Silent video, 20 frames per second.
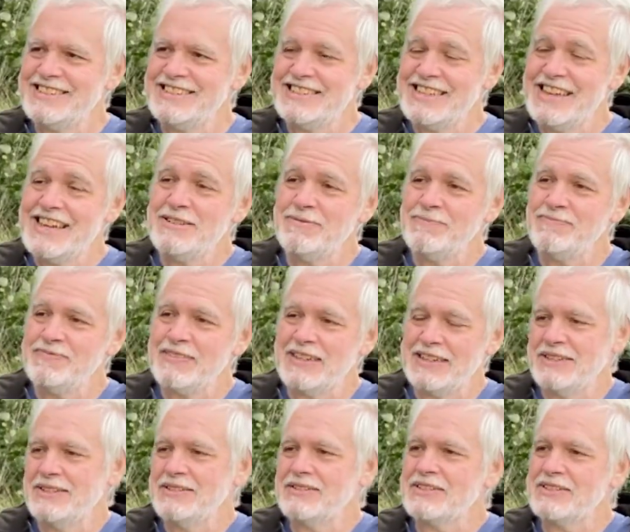One of you
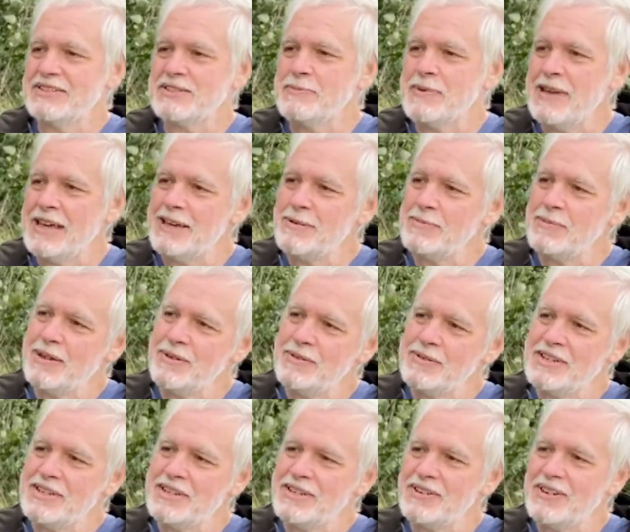as you're asking the
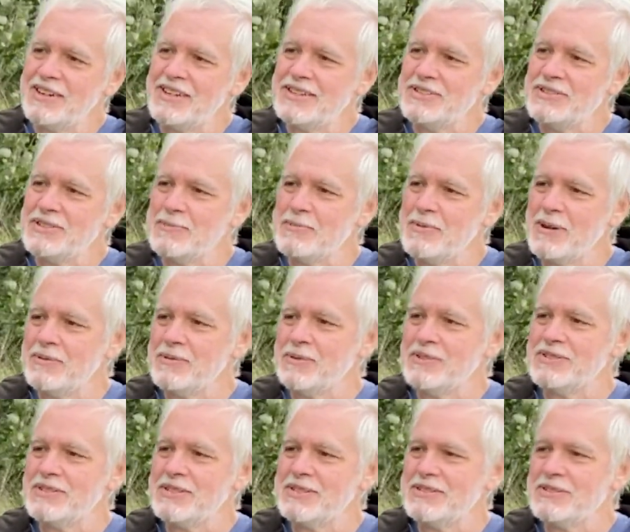questions and the
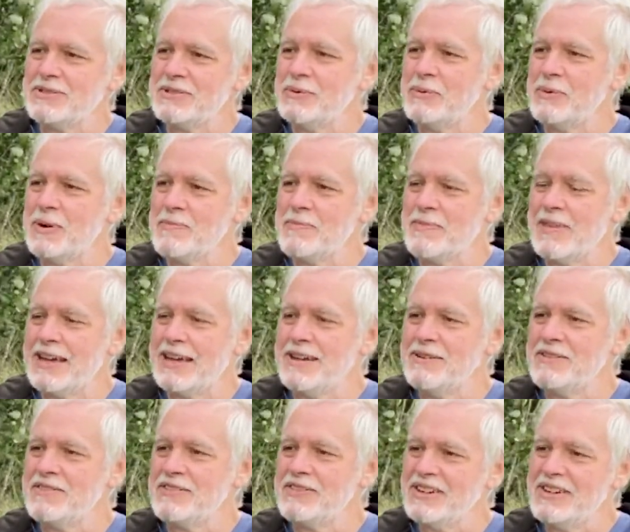other one as they're
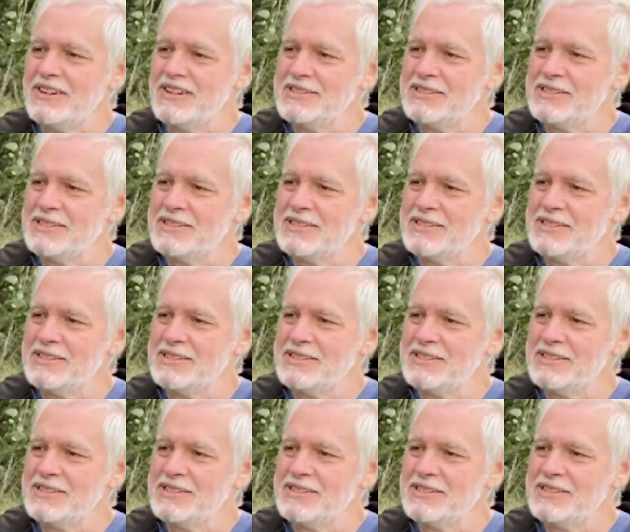sharing the